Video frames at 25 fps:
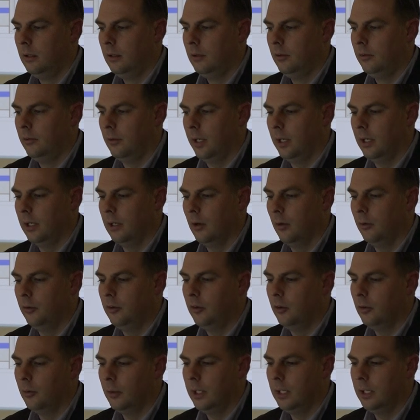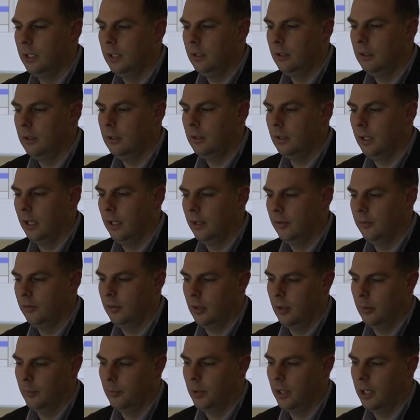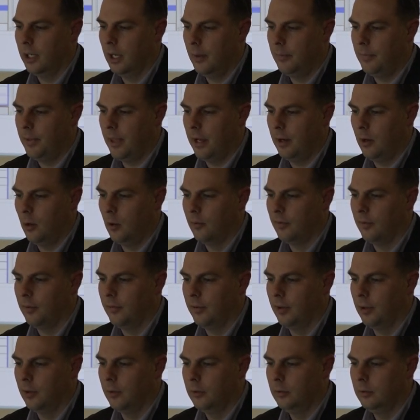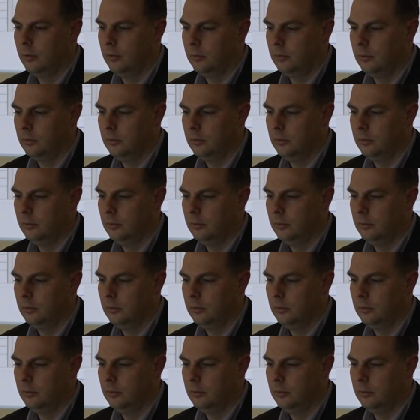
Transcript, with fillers: So I can go to it, and it's gonna bring up that overvote.